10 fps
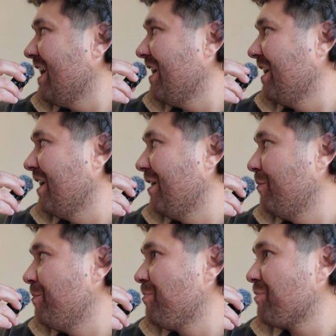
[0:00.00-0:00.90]

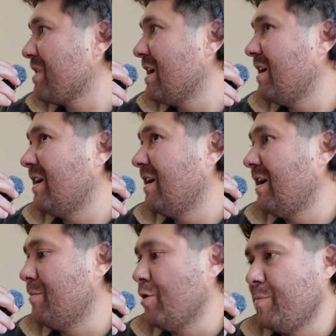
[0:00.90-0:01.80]

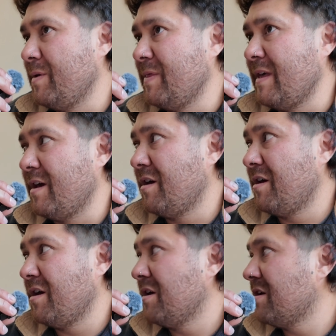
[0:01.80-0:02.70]
I'm hoping
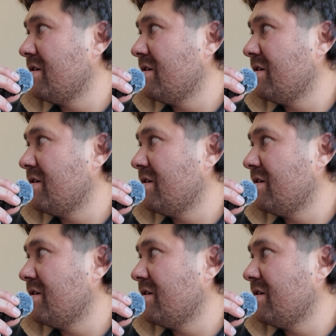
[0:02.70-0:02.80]
the